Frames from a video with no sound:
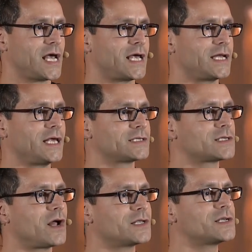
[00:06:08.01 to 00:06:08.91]
and
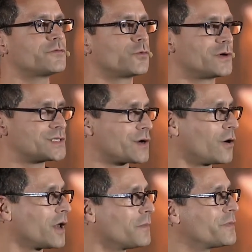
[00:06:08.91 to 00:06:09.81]
it's not as if we're a
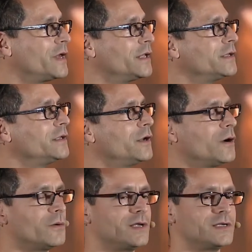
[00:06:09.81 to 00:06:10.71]
startup that you
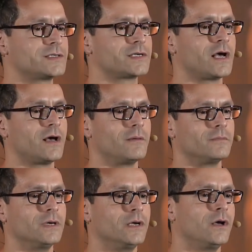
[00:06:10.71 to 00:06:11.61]
know is um,